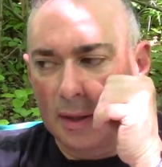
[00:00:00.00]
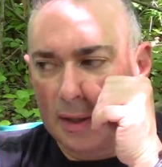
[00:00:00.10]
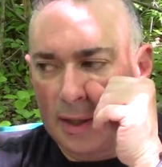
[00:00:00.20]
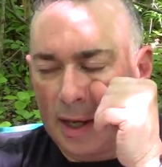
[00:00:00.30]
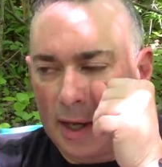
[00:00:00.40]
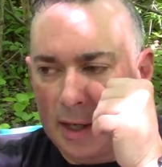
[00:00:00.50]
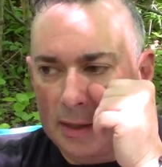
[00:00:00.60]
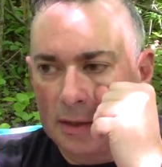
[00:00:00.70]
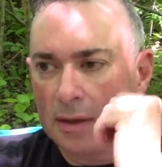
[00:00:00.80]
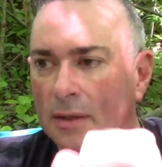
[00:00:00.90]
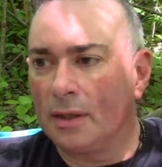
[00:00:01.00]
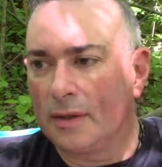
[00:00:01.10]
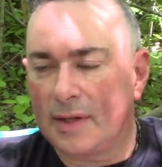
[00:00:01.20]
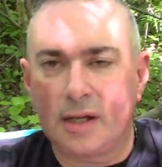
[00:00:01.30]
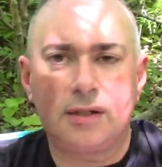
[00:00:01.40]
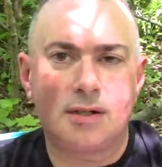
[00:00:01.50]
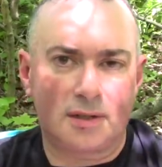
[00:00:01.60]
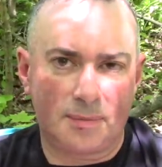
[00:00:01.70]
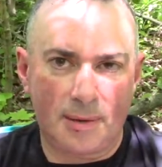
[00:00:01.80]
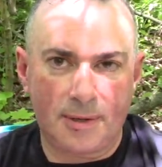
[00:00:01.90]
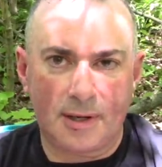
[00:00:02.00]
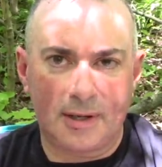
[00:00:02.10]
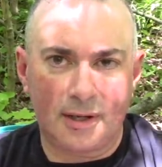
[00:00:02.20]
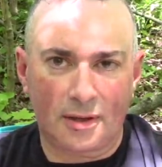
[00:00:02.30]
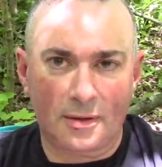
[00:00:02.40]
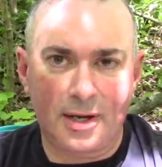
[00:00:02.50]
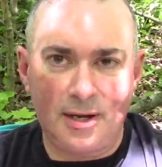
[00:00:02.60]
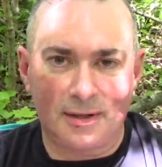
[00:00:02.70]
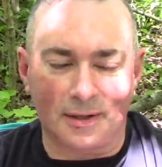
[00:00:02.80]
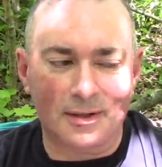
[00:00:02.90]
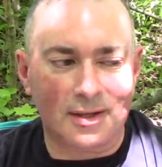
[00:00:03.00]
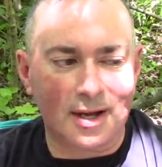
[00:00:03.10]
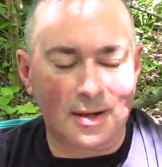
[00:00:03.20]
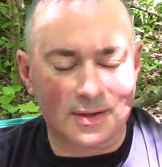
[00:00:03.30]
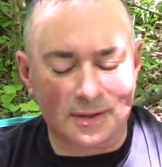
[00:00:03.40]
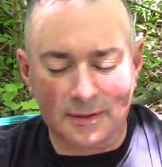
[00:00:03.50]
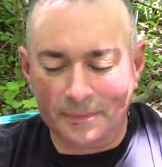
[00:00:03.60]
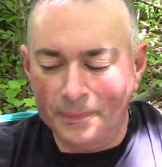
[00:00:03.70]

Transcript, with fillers: And then in ten years, maybe I'll hit three hundred thousand.